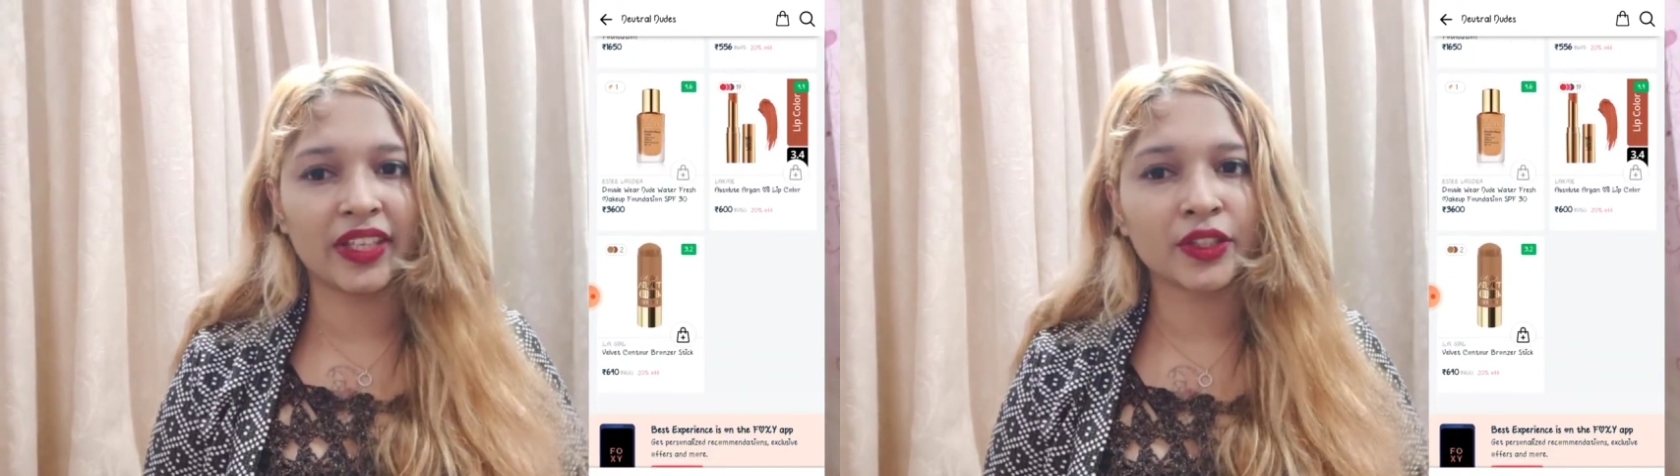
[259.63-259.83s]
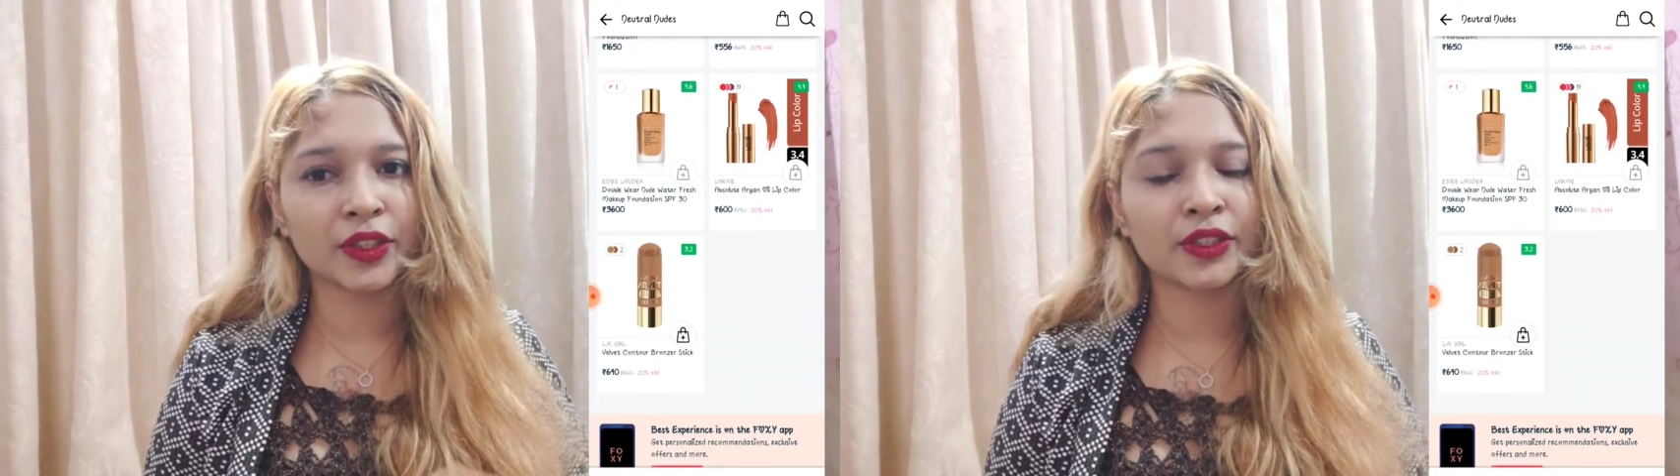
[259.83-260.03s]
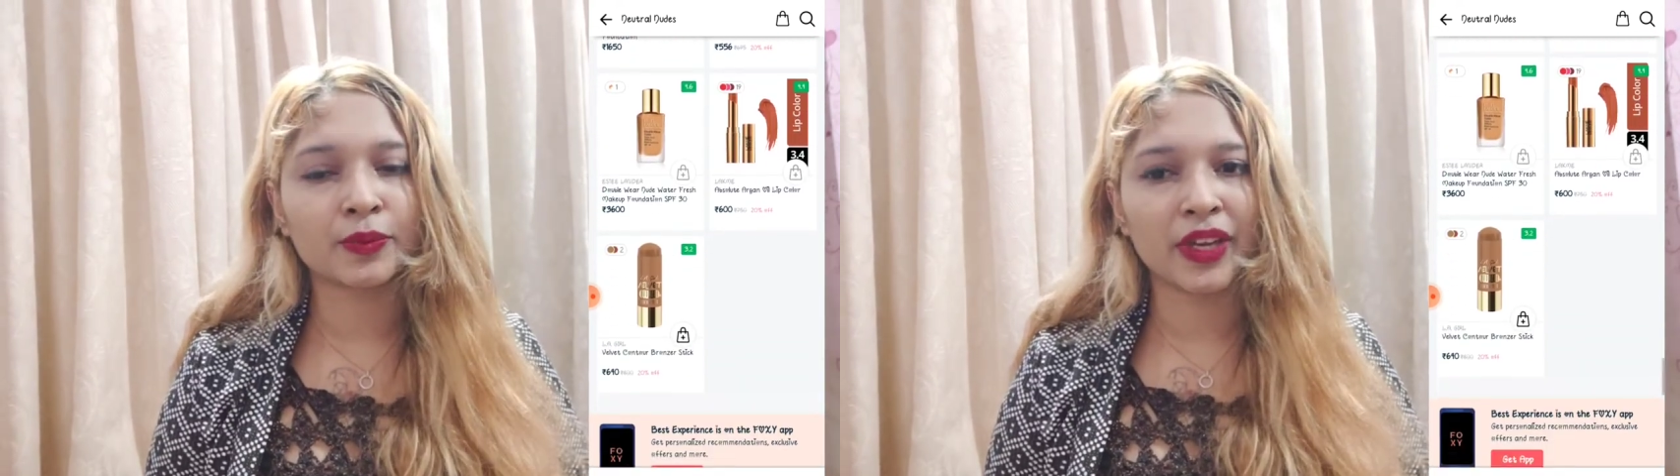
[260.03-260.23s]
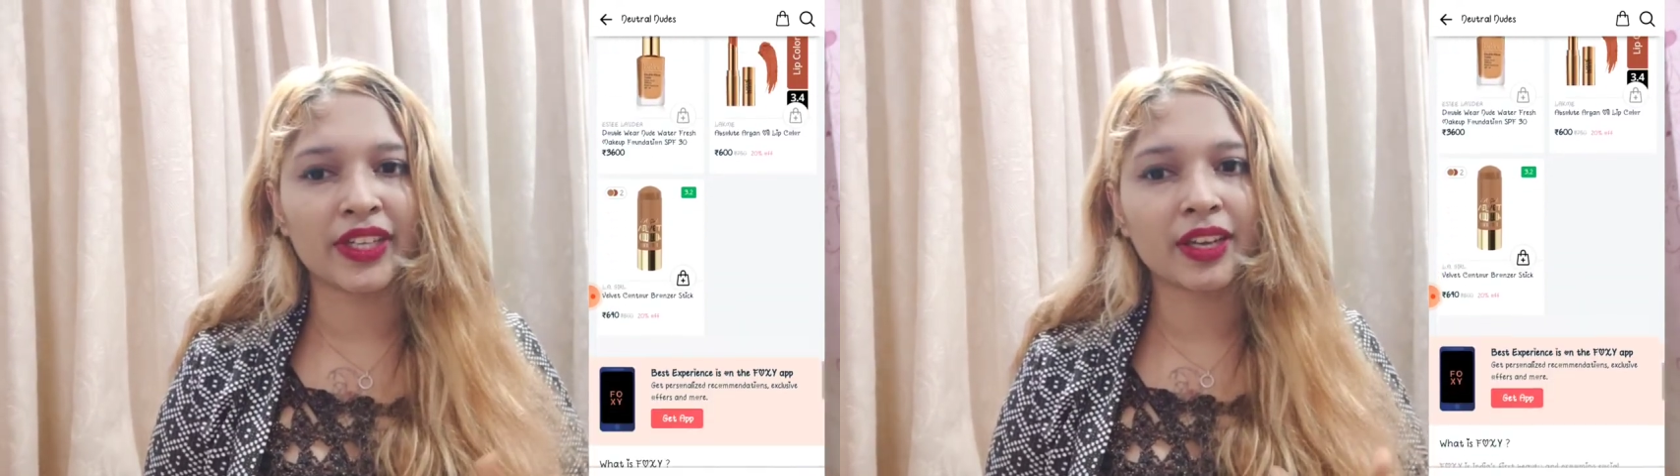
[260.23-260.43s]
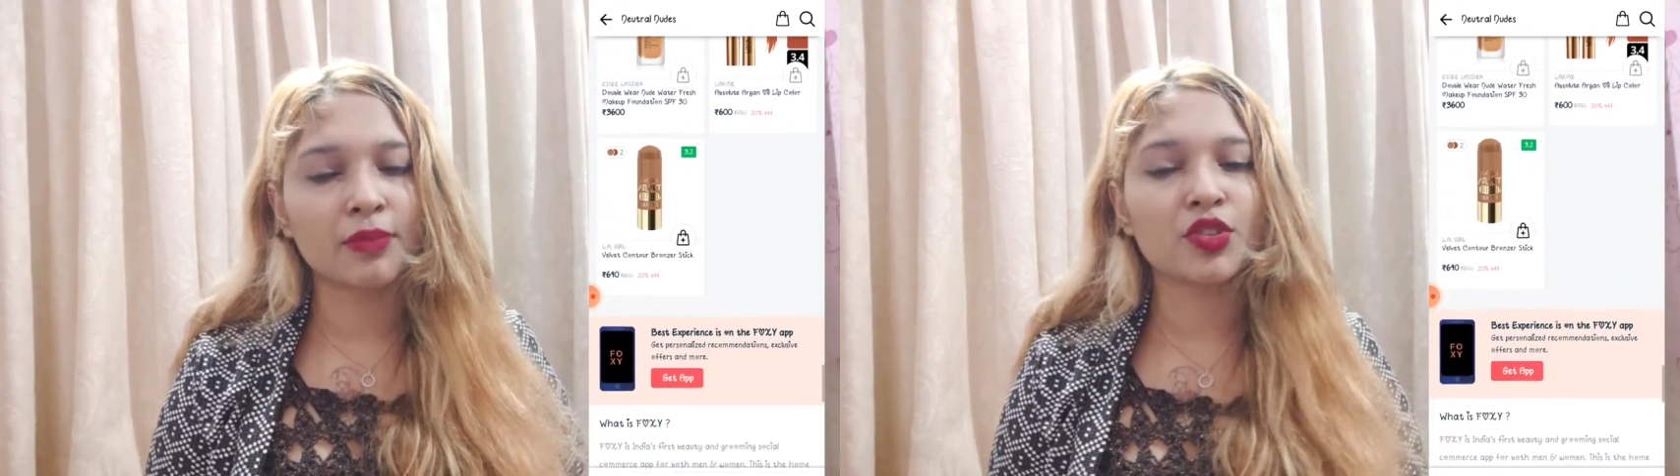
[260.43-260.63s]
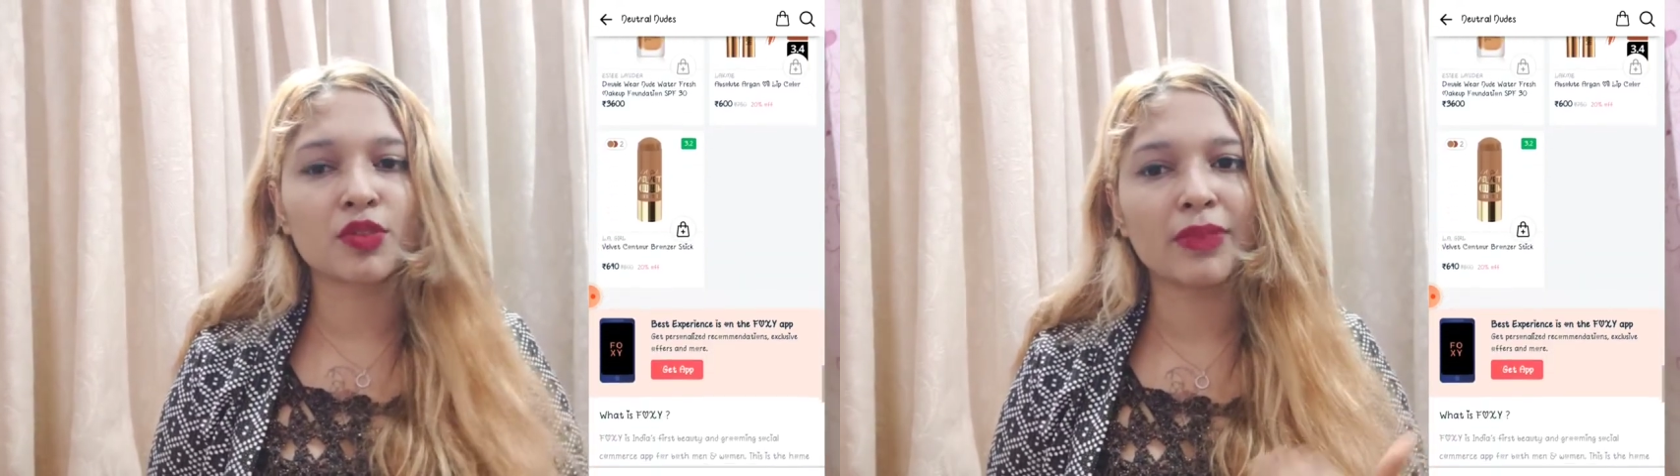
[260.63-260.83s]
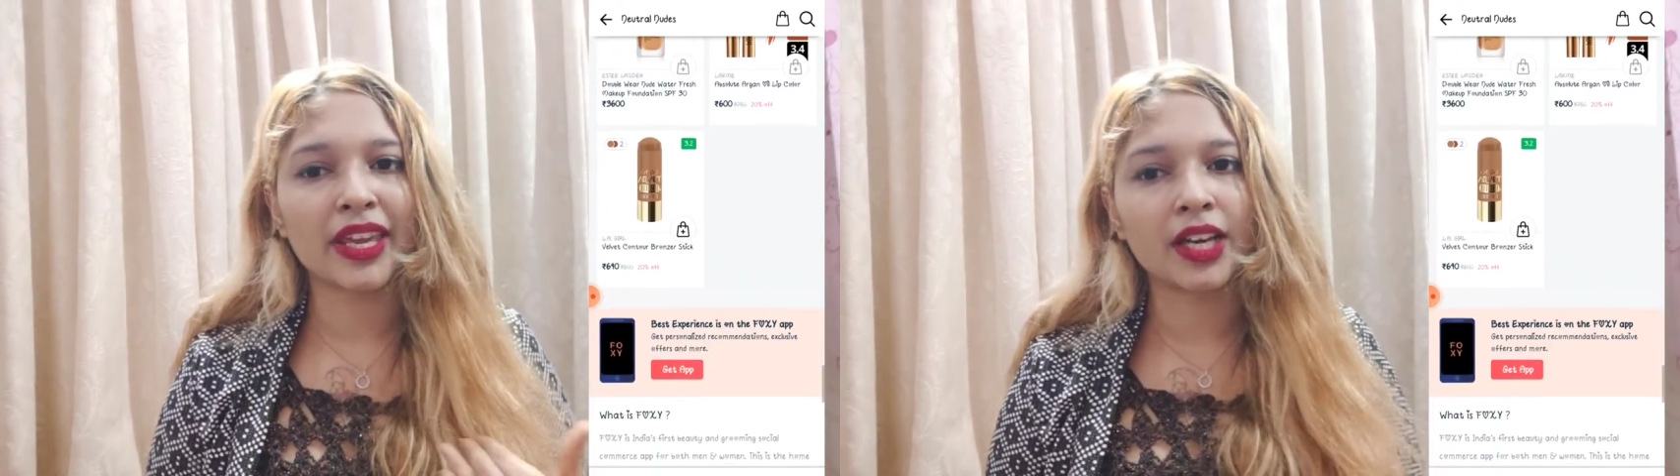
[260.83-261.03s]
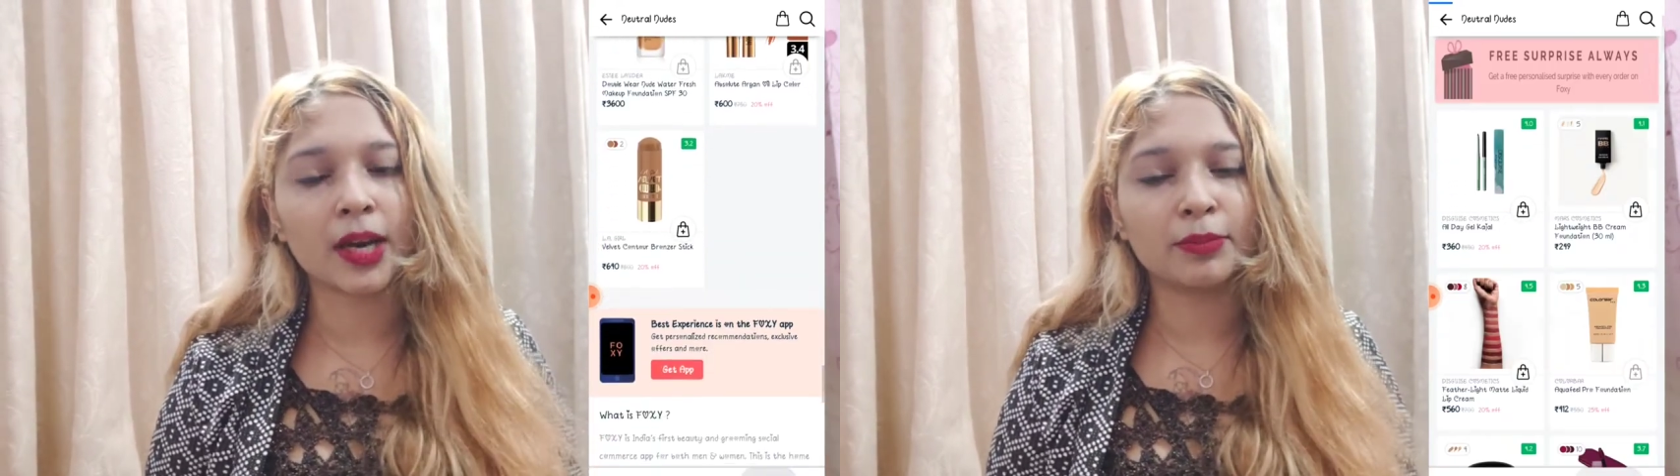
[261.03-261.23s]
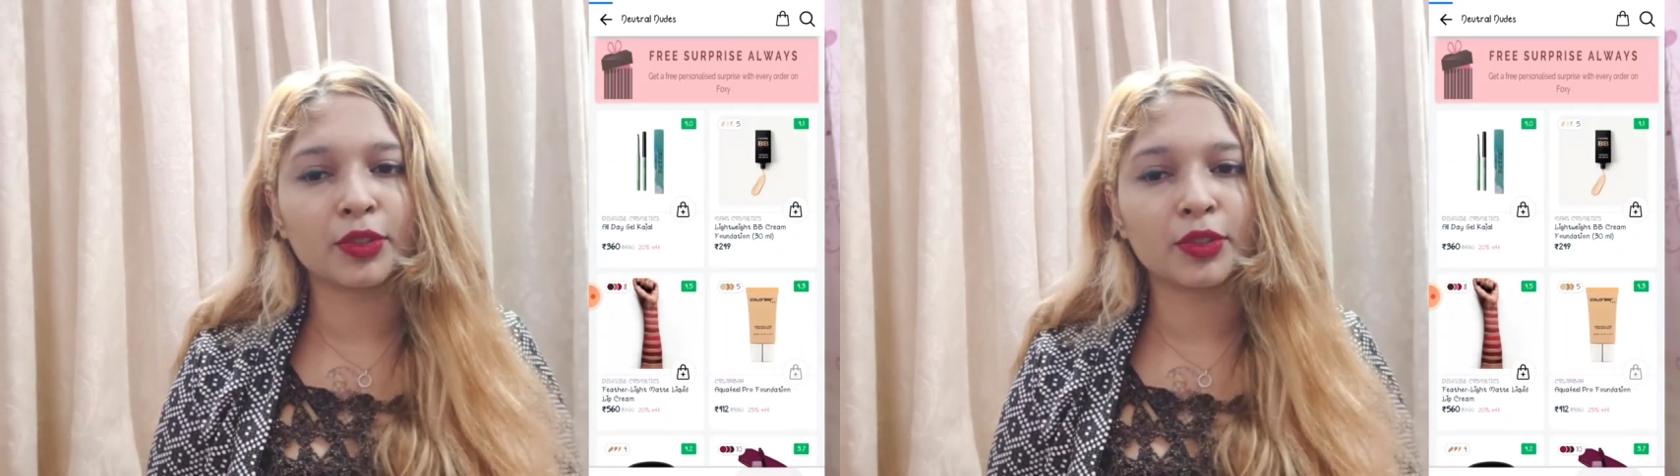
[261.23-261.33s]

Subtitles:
good when it comes to makeup